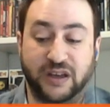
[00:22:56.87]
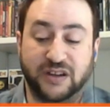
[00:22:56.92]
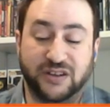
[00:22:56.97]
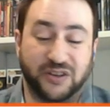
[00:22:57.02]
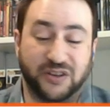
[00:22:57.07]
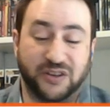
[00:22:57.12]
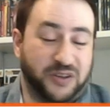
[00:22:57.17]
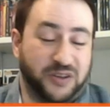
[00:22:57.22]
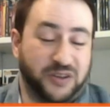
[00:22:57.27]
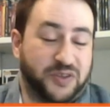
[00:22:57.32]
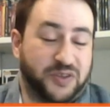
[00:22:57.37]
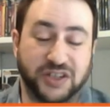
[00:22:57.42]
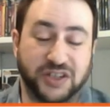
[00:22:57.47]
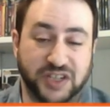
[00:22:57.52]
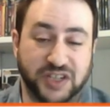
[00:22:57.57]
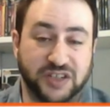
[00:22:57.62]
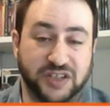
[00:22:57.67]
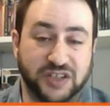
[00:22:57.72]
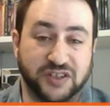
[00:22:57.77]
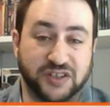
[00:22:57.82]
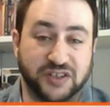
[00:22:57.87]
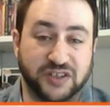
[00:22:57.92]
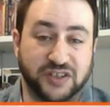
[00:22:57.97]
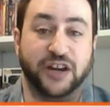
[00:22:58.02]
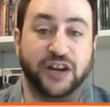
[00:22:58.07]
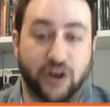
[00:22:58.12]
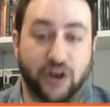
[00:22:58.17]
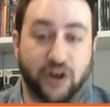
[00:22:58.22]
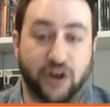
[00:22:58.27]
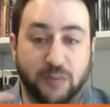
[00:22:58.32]
you think she
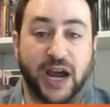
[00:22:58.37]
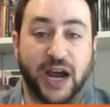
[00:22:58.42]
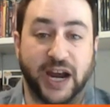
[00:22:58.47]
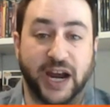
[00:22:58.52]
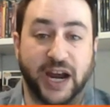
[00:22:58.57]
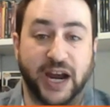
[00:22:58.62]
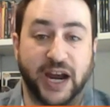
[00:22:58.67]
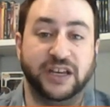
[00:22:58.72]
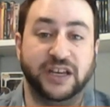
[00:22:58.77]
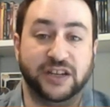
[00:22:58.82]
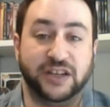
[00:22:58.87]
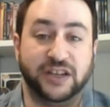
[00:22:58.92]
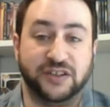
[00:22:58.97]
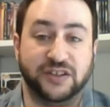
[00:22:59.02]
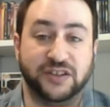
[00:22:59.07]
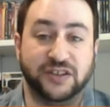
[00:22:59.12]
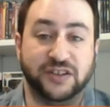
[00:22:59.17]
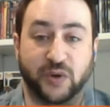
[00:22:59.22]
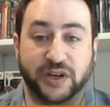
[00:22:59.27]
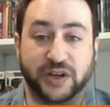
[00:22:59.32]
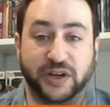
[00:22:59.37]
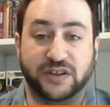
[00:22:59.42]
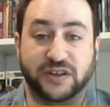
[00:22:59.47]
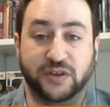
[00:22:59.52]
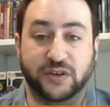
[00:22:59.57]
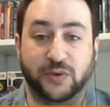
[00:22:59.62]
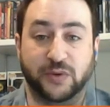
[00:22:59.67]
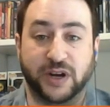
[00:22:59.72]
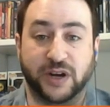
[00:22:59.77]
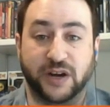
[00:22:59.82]
in her mind she's going to
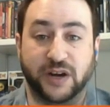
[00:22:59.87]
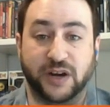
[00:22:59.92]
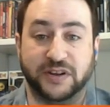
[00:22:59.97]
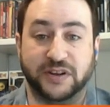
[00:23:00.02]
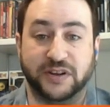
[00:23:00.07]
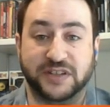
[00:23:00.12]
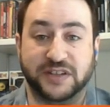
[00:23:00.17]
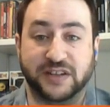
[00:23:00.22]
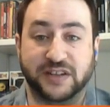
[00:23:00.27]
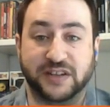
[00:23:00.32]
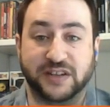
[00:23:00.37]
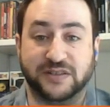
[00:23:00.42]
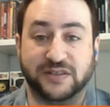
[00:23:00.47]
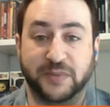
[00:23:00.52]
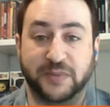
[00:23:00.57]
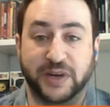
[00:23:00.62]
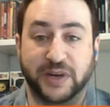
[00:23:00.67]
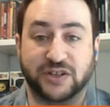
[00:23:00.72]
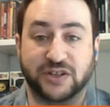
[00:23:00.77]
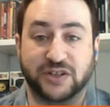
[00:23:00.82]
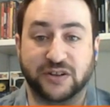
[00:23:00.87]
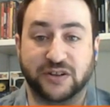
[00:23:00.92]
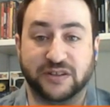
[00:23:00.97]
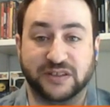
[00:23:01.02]
do whatever it takes to make sure it